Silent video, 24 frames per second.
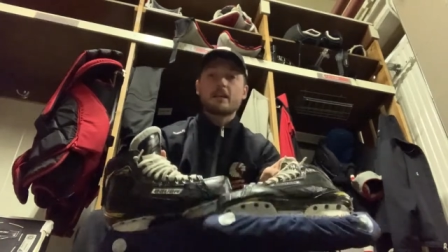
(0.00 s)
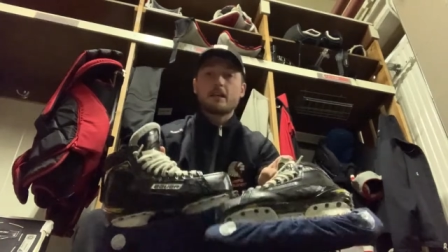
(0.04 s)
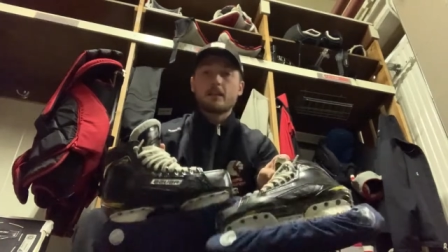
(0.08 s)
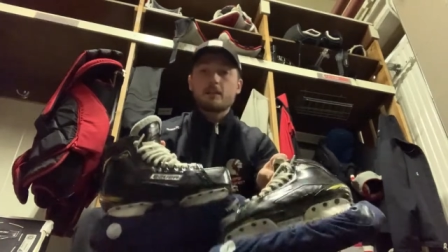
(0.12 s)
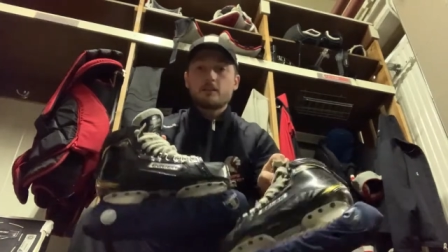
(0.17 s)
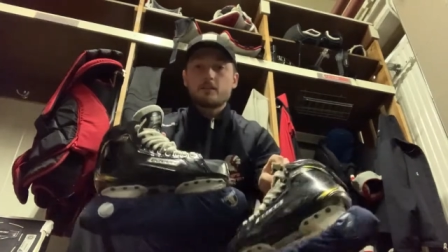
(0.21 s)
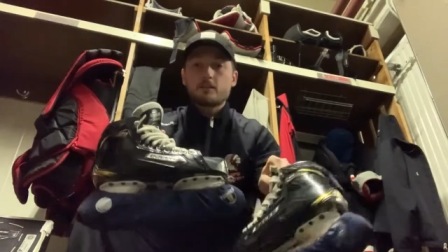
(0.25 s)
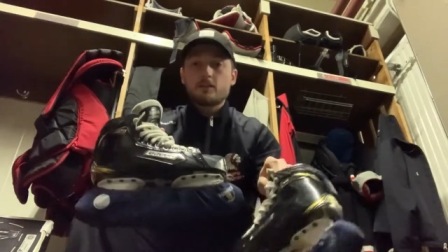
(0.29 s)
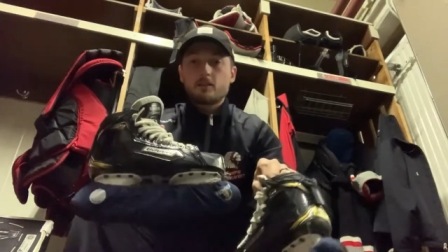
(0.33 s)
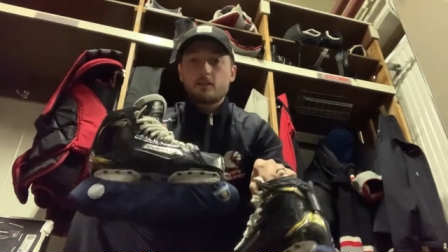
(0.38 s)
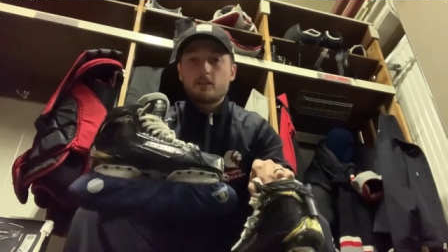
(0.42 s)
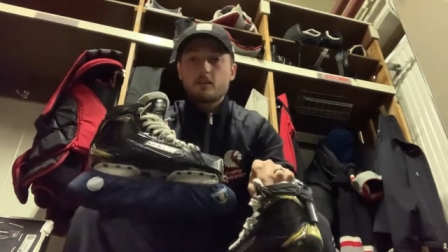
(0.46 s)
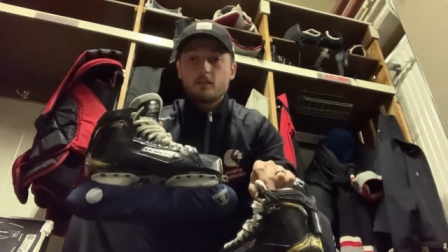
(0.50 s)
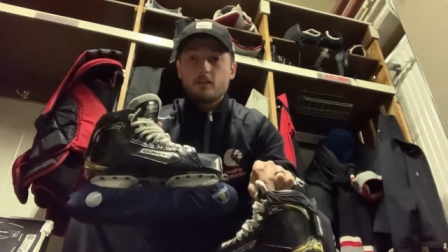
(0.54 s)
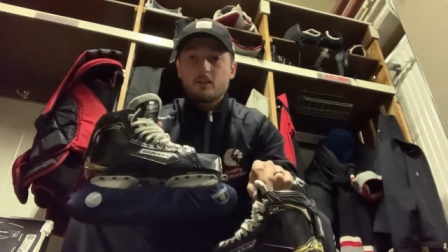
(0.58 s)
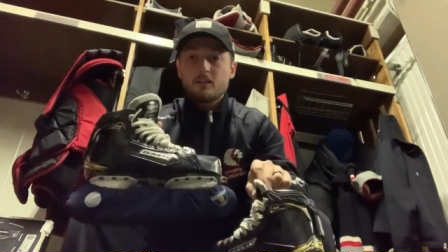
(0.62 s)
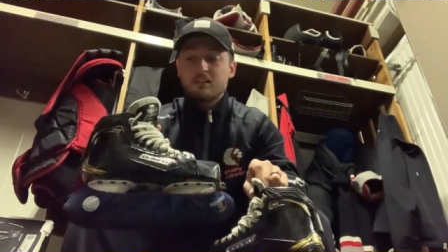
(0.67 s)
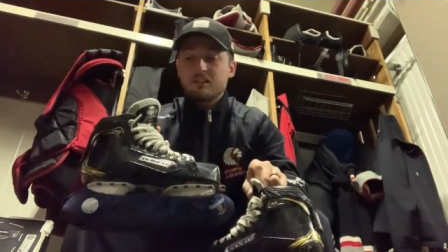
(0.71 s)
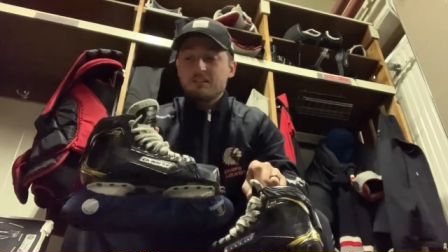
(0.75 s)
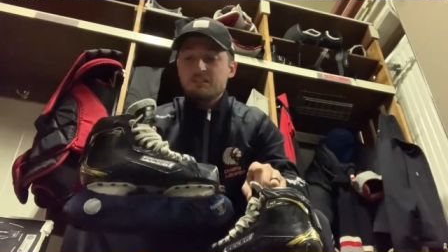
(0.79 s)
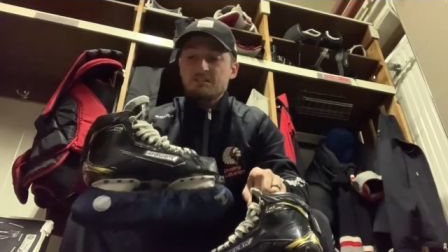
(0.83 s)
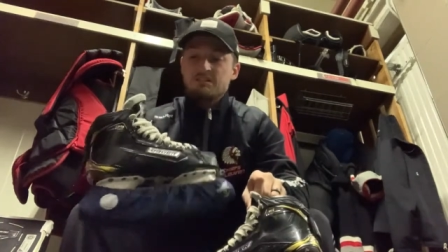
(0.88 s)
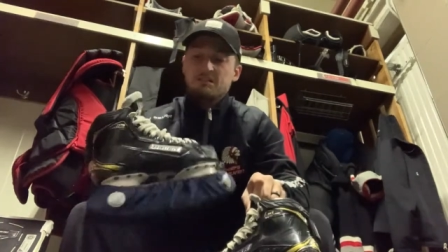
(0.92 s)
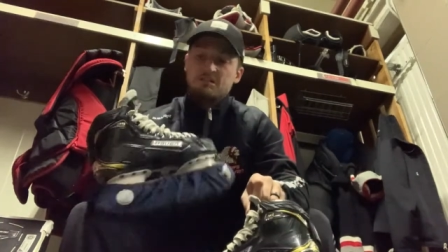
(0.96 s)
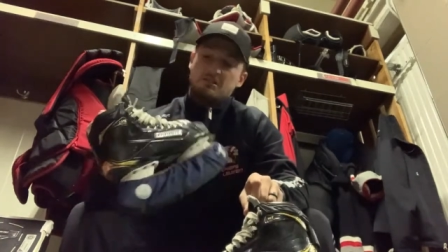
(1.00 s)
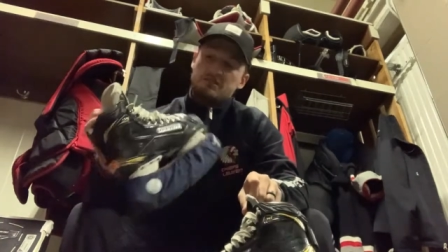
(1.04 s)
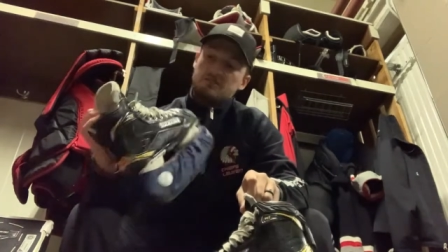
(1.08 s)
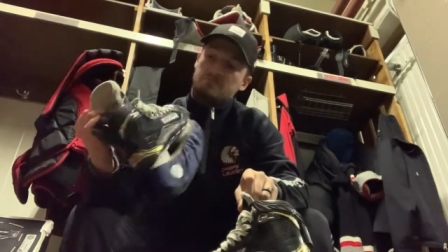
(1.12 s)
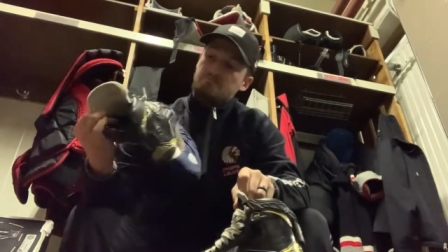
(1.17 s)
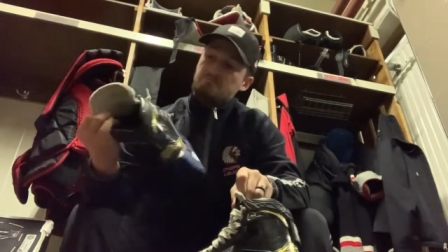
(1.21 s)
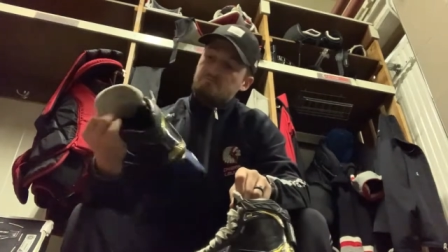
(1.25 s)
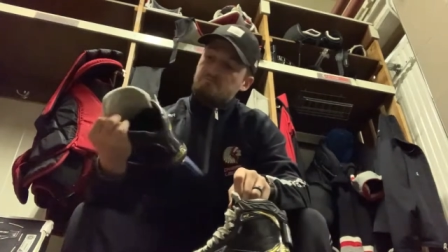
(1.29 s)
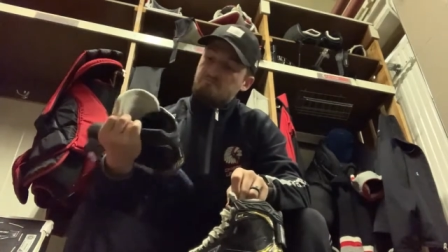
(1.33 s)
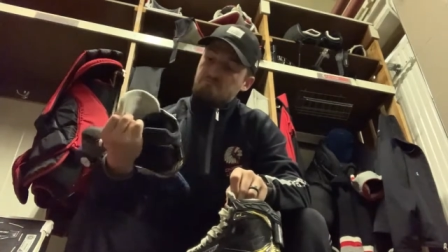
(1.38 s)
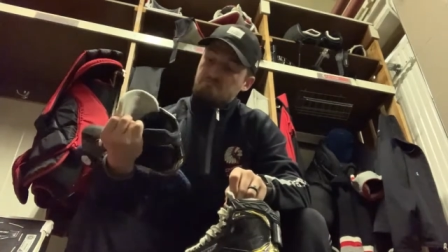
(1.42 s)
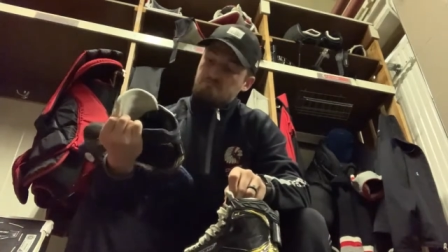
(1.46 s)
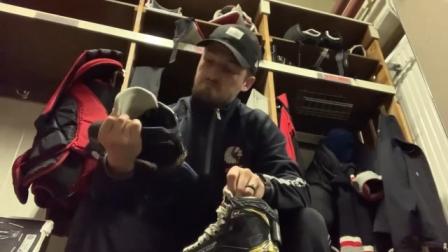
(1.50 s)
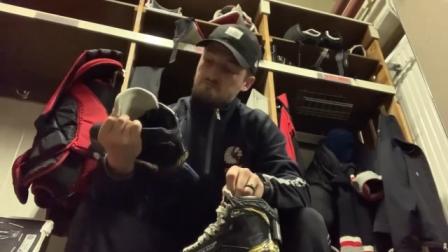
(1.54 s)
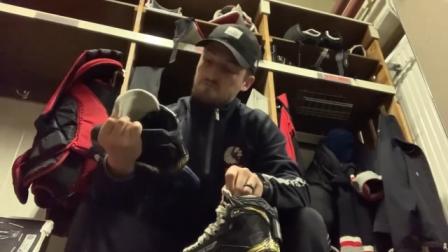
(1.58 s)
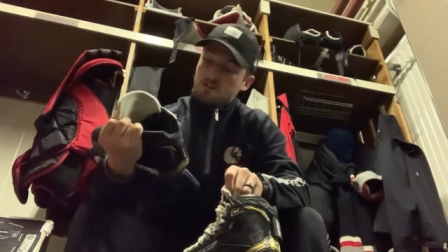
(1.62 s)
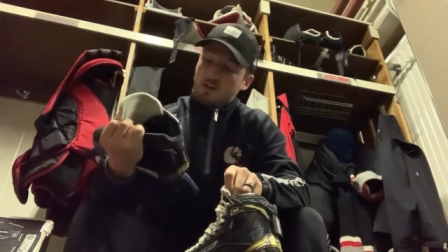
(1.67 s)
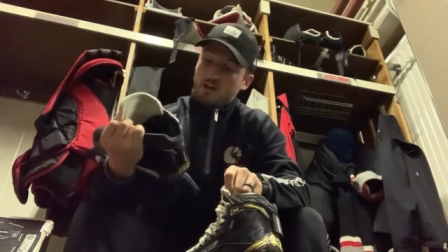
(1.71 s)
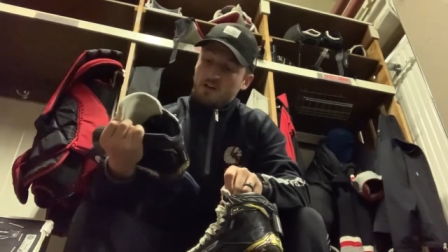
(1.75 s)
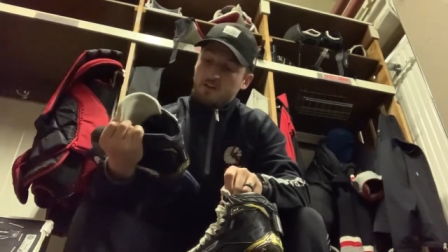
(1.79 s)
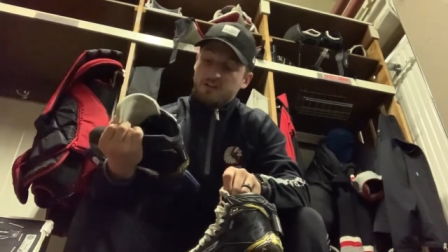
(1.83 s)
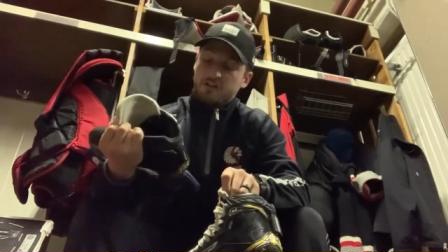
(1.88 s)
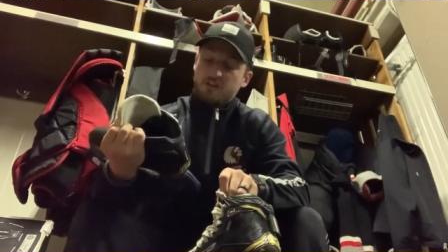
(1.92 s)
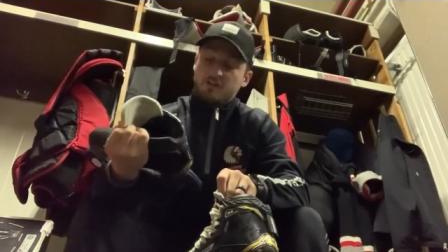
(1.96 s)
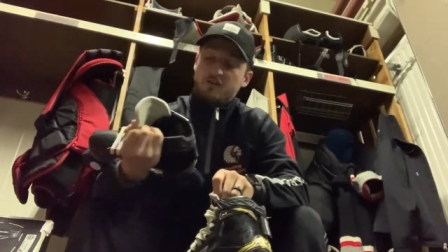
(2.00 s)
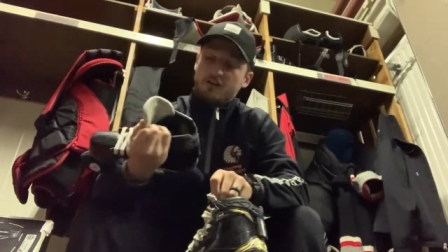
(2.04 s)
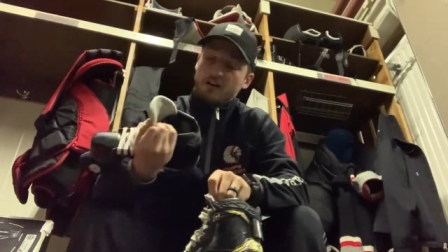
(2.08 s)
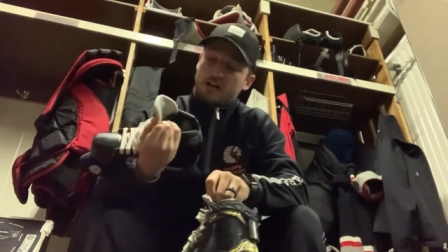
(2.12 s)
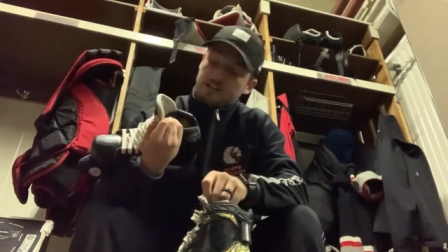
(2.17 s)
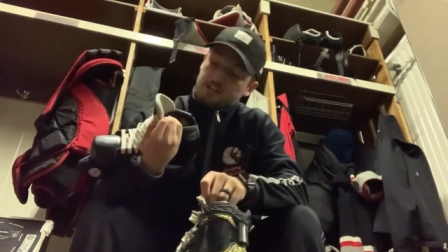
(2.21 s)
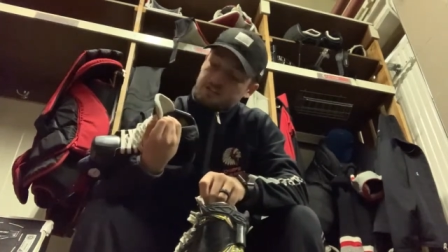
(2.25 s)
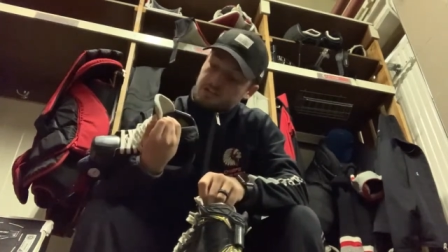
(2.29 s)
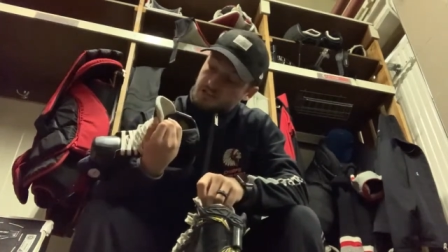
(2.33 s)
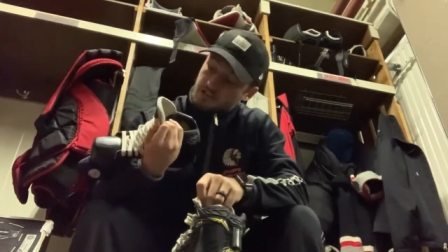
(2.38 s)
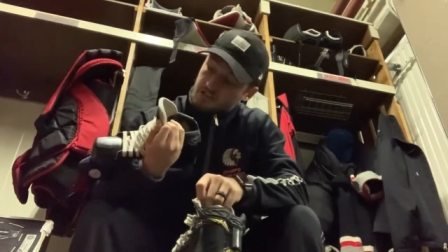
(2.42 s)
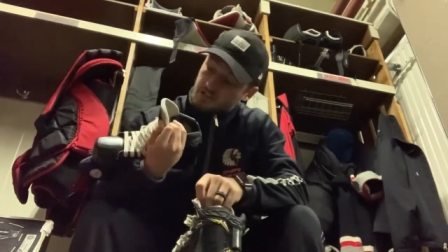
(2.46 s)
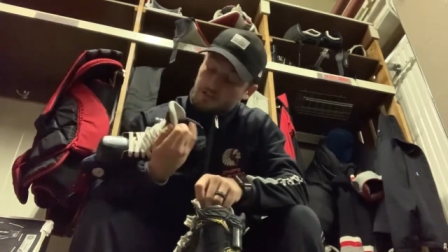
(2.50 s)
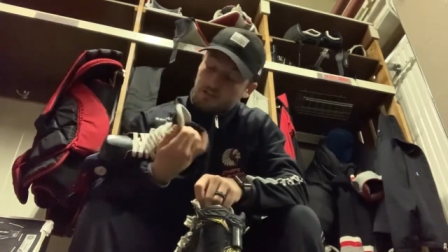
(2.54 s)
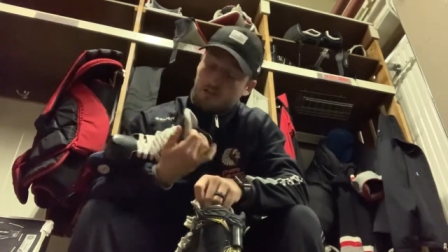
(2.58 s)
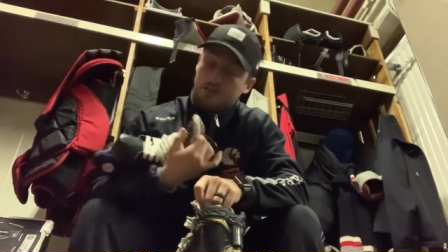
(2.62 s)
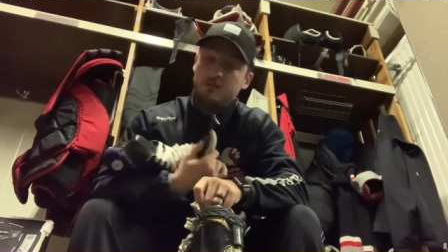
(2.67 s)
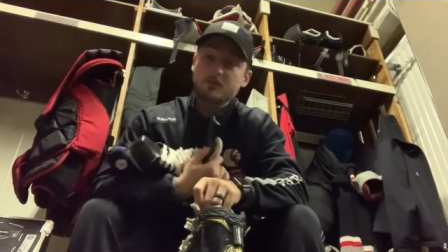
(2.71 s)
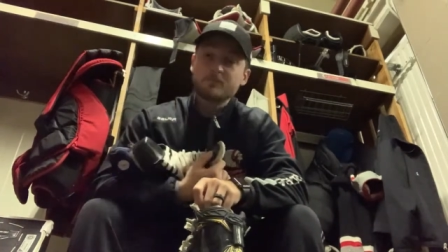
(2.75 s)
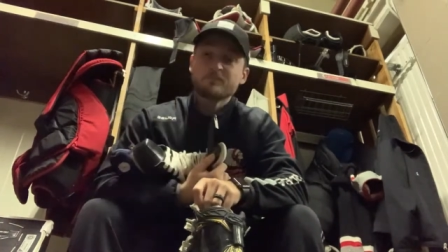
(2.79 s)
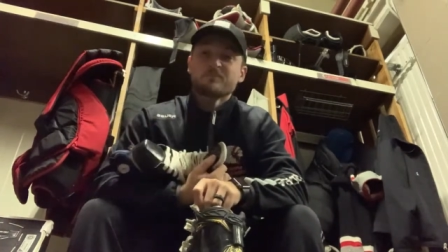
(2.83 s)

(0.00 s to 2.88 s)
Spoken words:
skates, nothing crazy.